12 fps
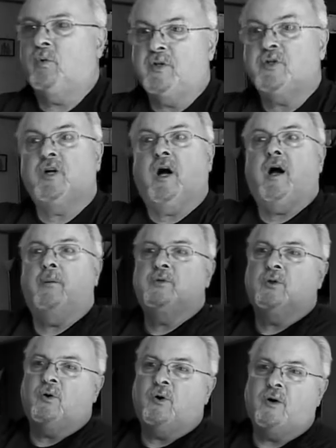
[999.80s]
where the
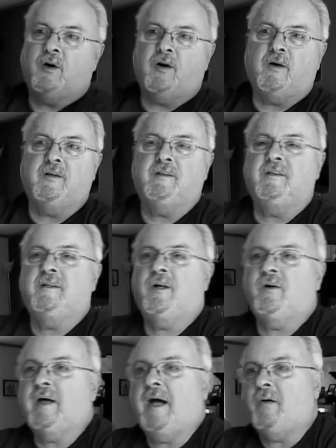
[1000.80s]
jobs are. Yeah, and, you
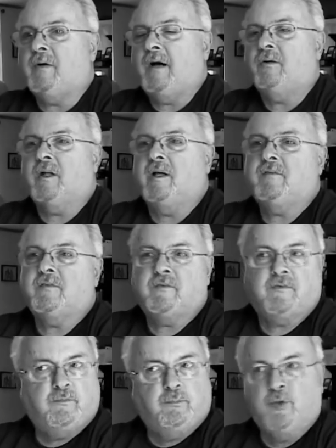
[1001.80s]
right. know how how life
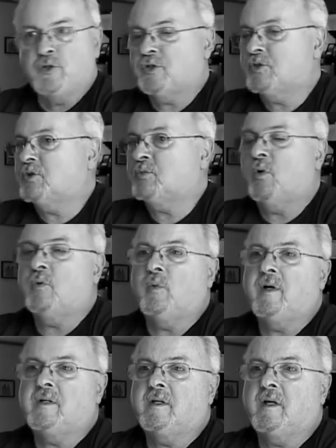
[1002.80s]
pushes us one
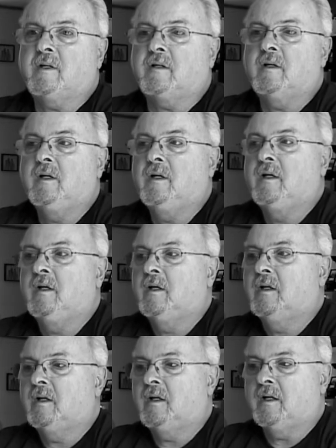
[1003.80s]
way or the other. Mm-hmm.
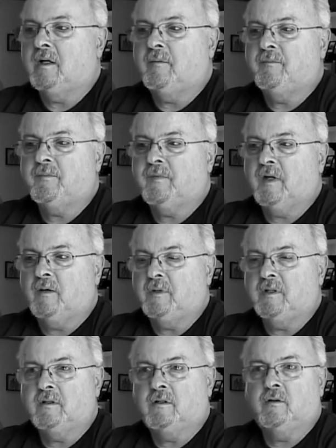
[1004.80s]
Um, I
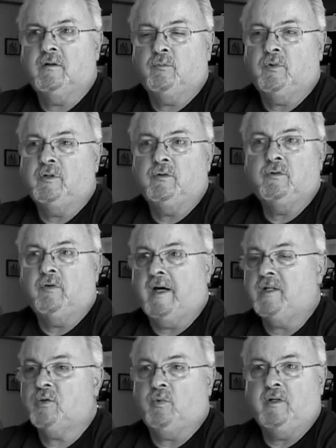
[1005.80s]
mean, look, when you
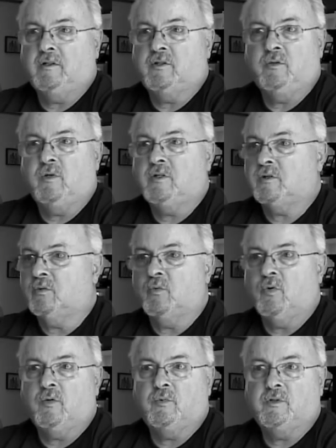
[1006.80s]
graduate, gee whiz, the
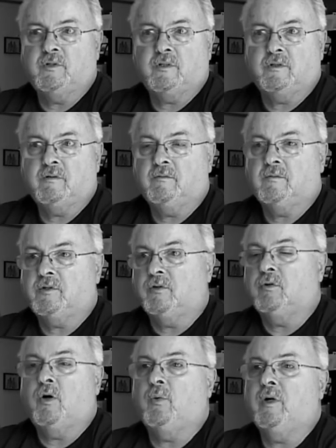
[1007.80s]
war was
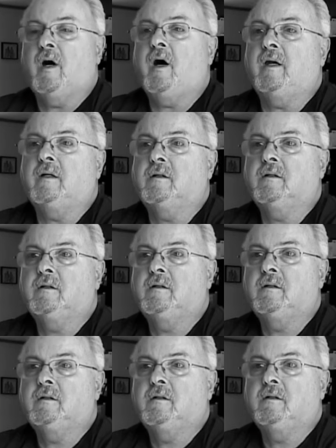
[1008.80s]
still going on.
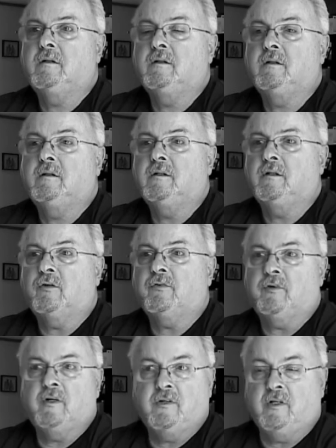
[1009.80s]
Yeah. You know,
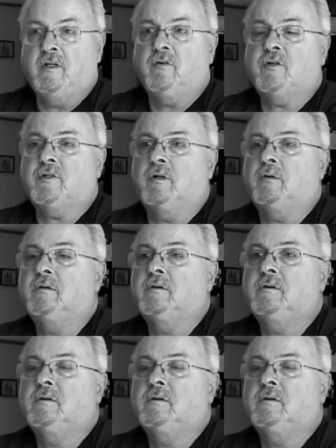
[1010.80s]
for another year or two.